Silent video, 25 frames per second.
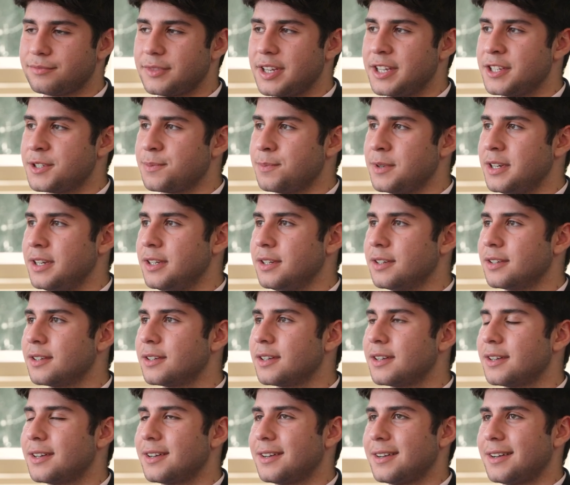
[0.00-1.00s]

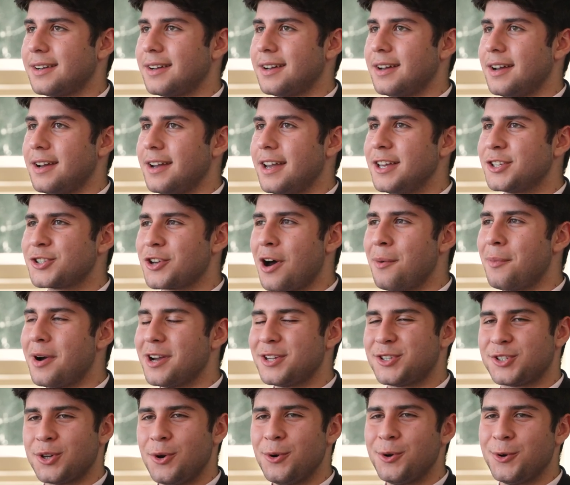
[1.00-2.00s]
It's gone
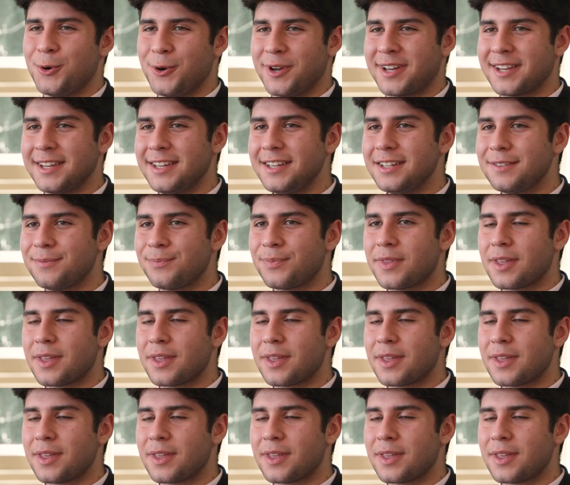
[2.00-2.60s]
by so quickly.